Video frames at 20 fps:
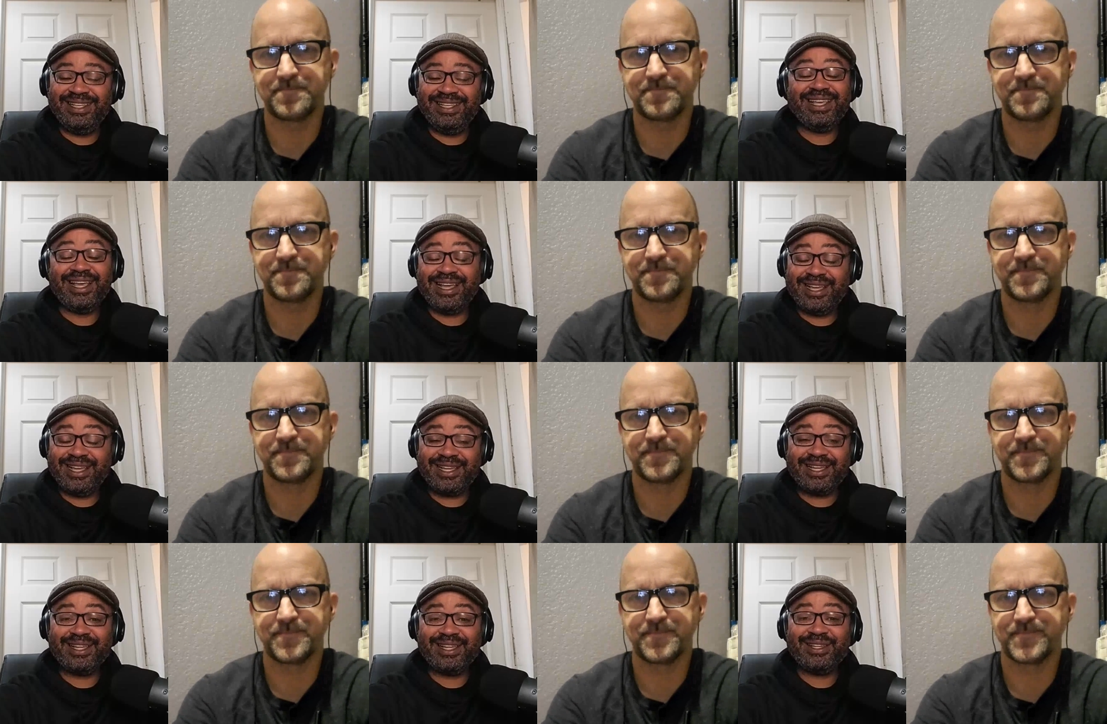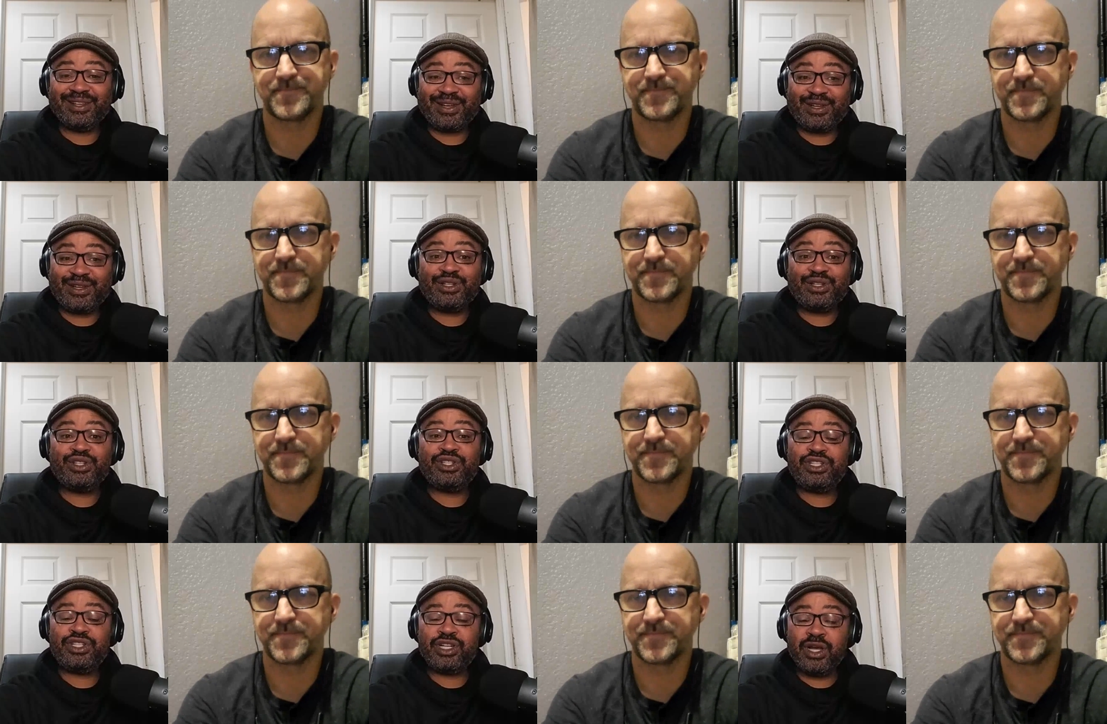Speaker 1: Yeah,
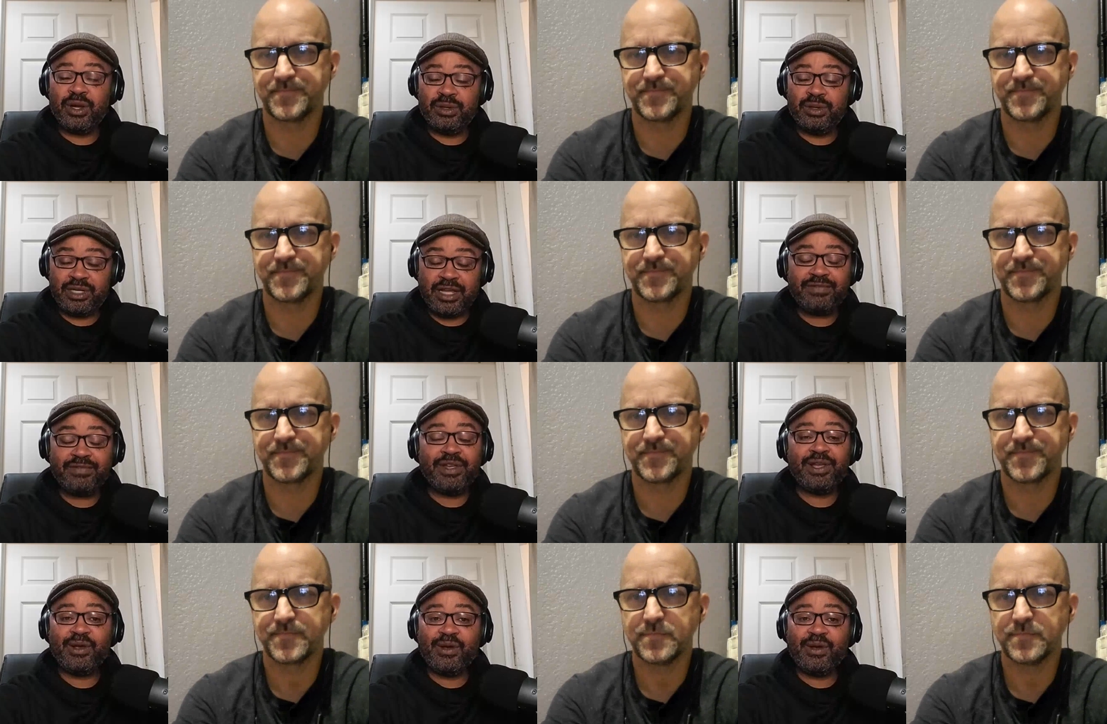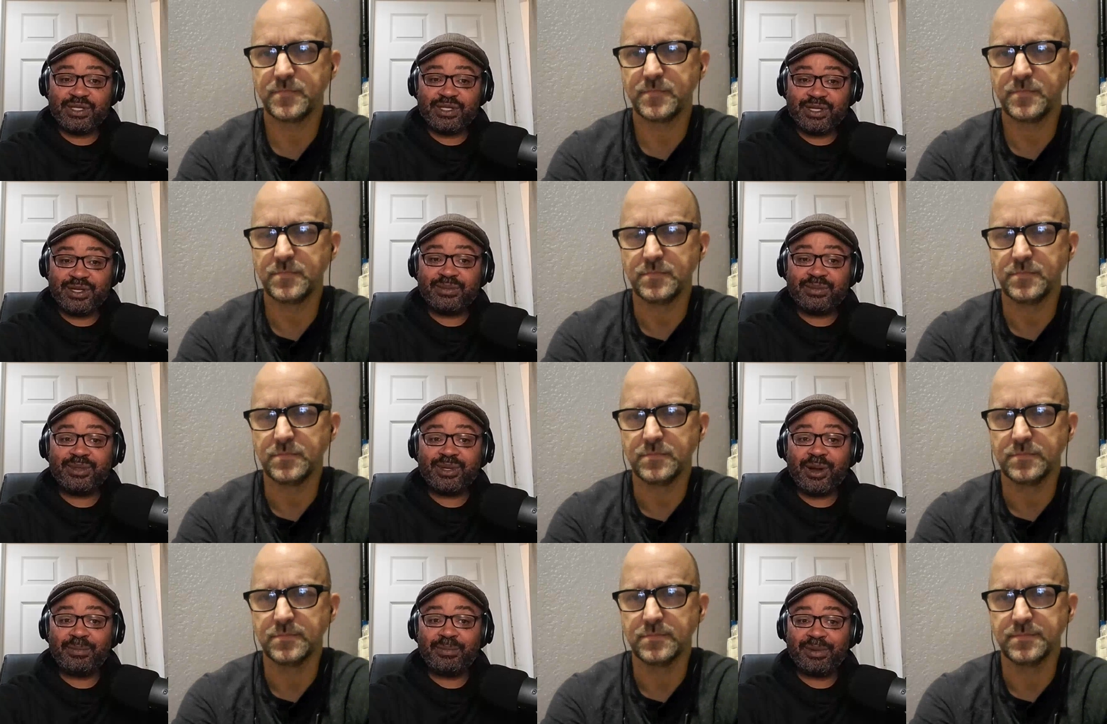Joe definitely goes in some
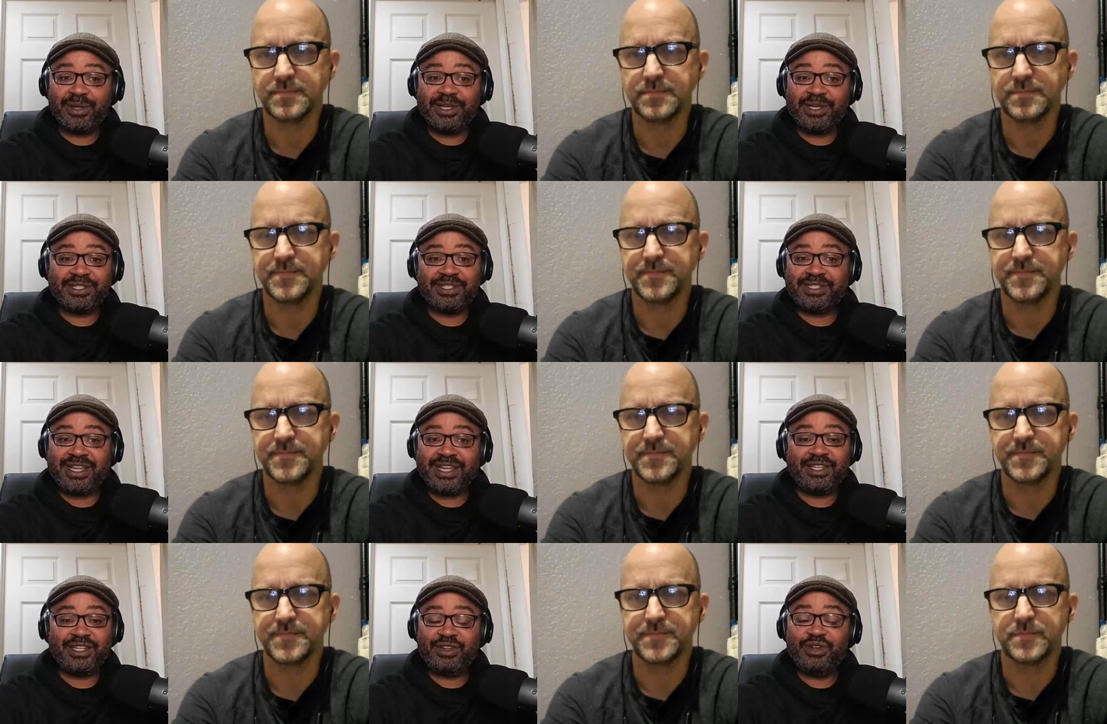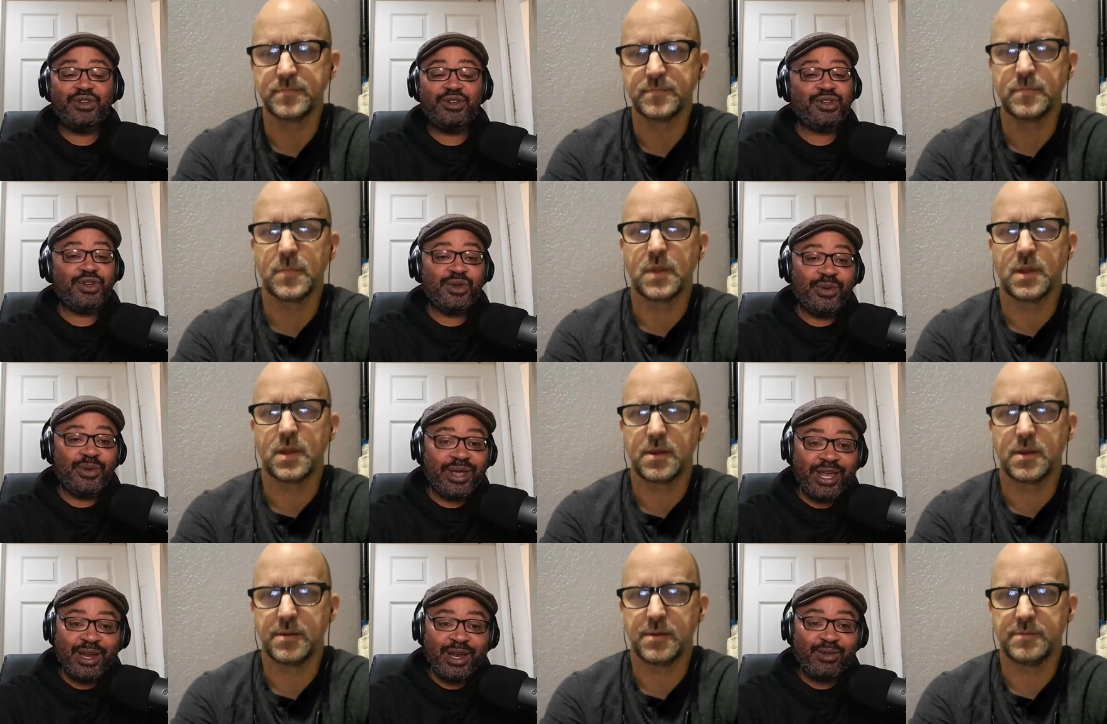dark places. Then, do you do
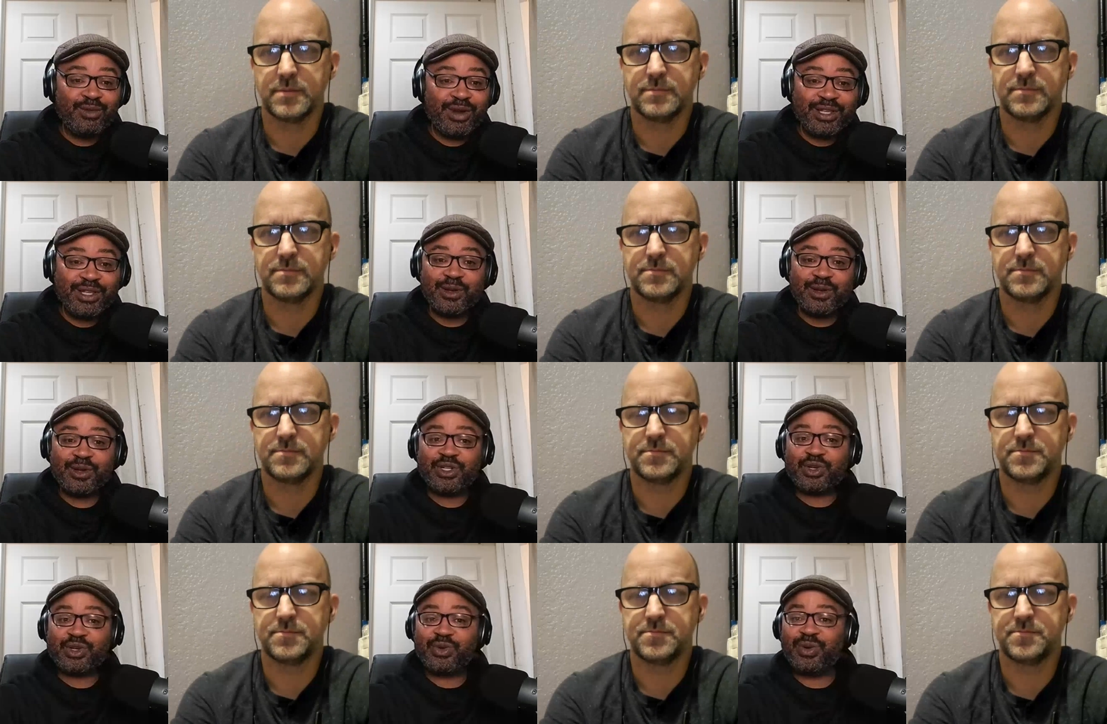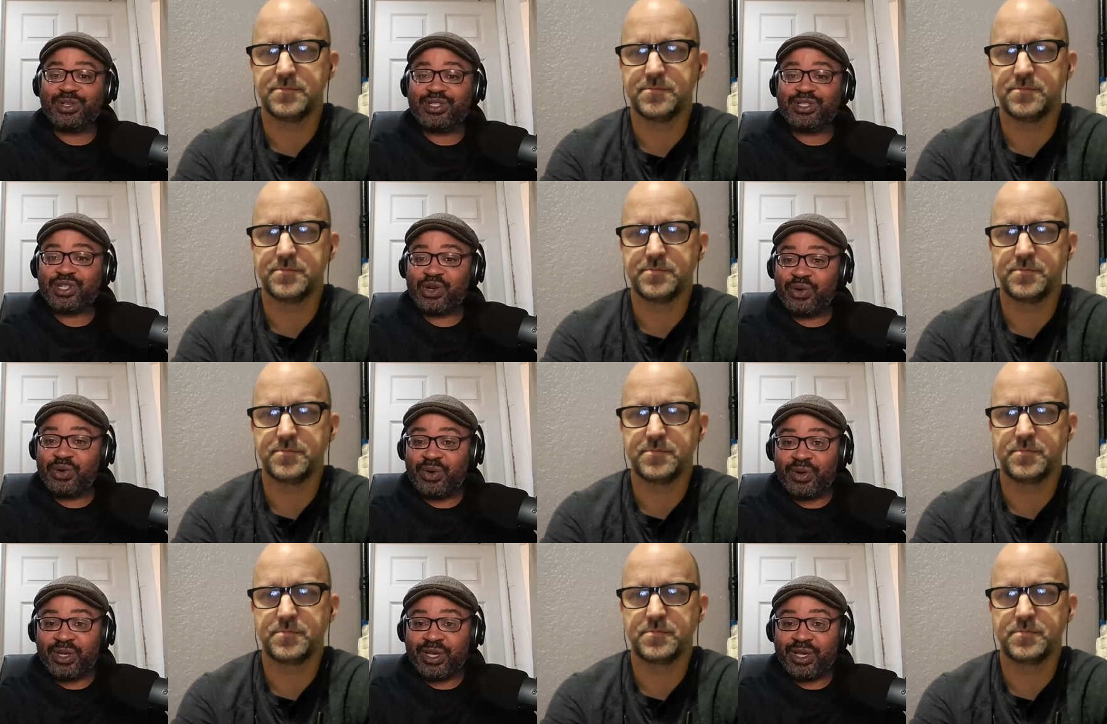any research on
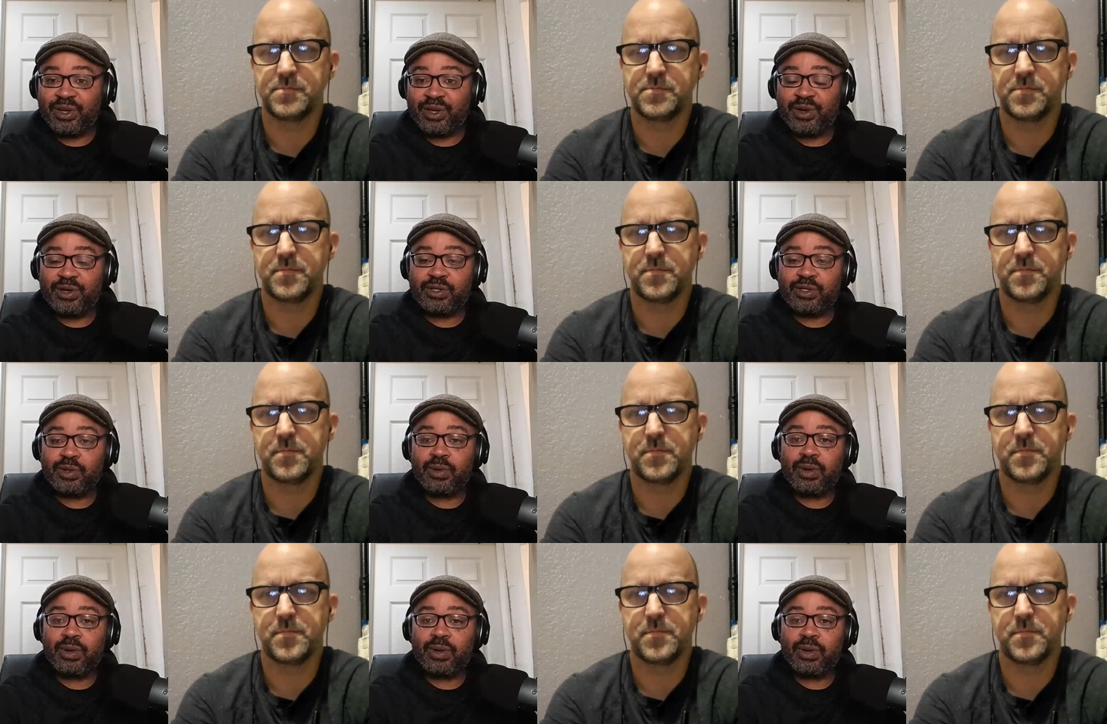serial killers